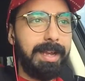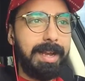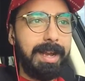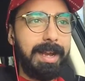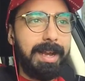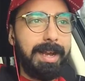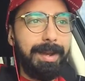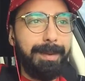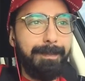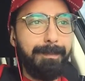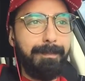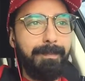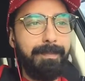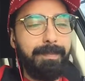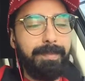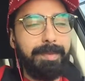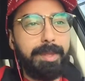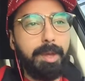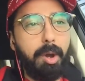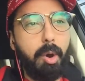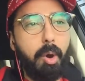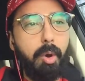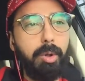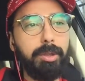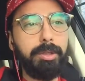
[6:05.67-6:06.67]
um,
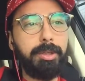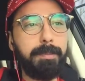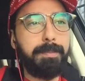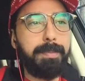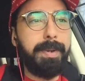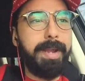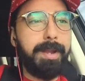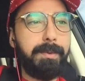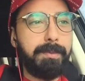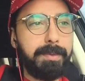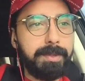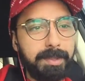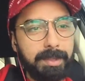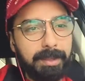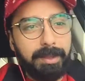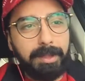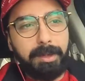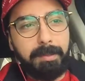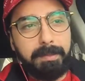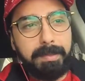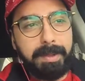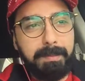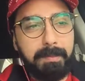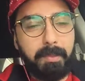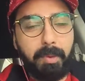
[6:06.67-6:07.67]
the older pig was a
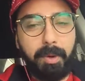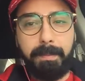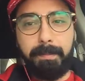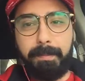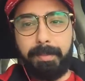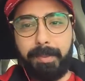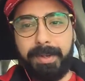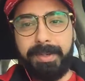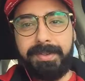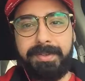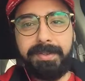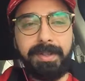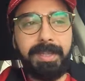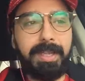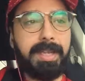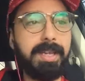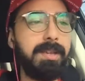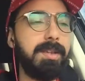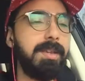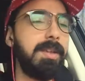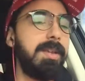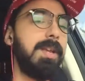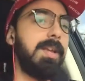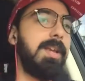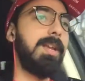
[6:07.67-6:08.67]
little bit more
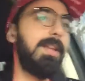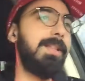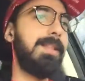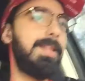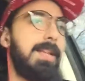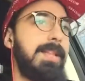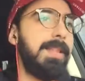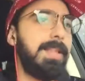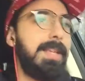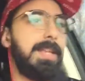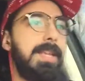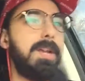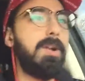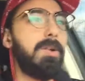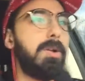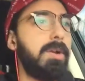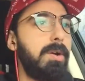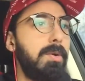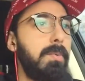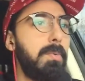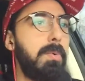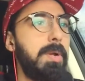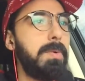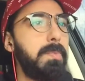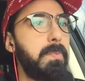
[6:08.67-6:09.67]
bristly than the
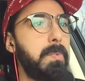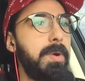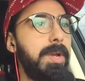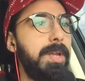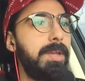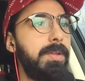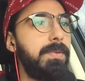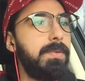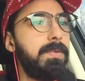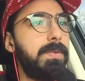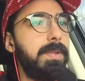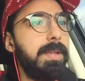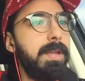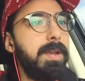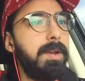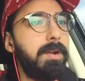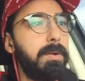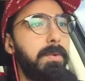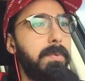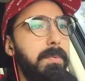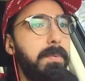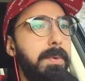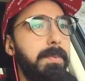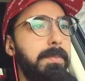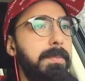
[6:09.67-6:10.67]
younger one was the
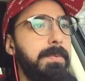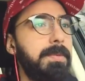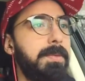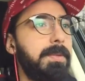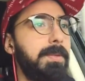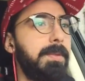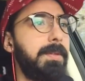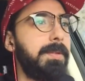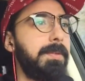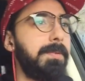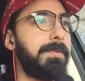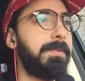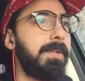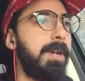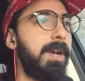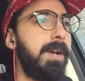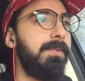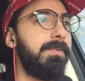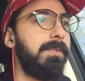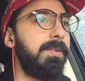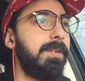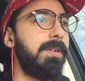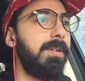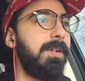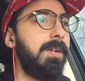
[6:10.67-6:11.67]
younger one was a little
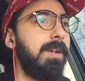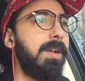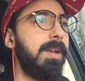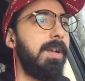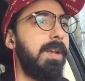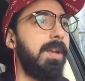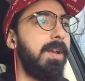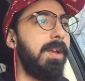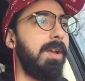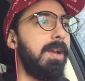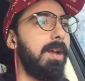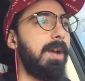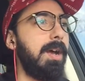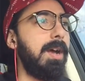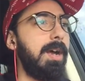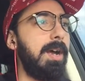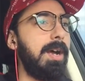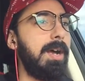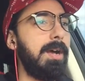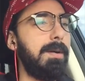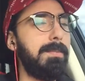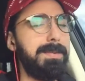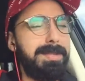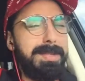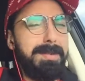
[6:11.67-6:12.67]
softer
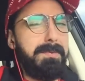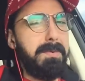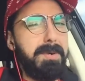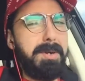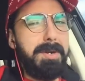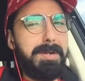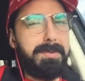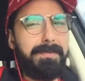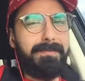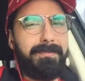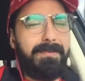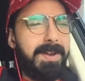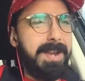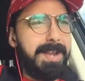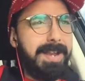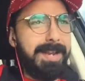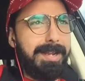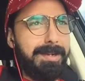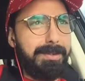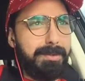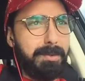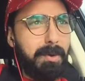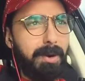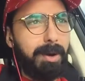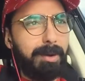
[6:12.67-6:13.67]
uh, but they were fucking
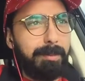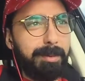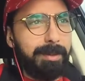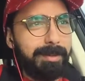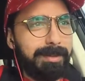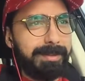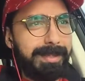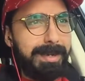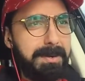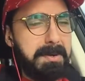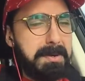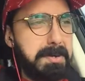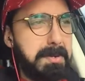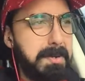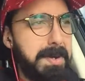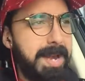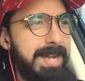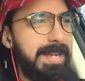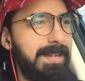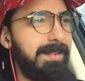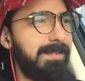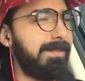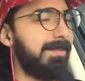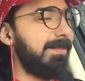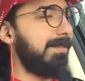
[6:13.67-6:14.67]
adorable they were
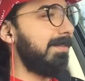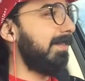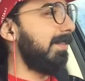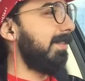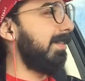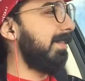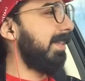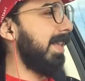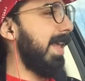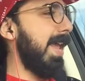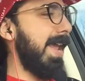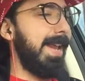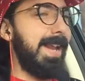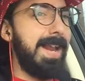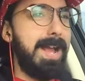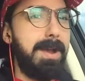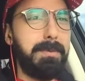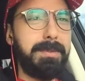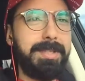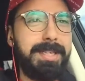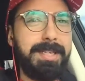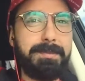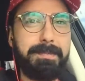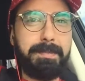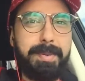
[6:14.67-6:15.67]
great hanging out
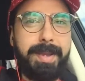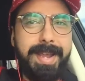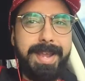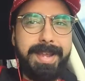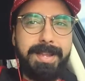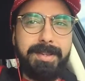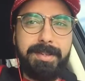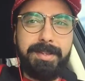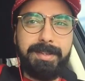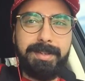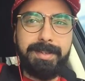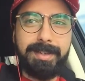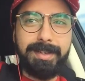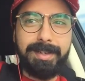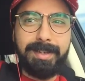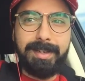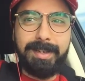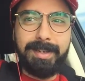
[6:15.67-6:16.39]
with these pigs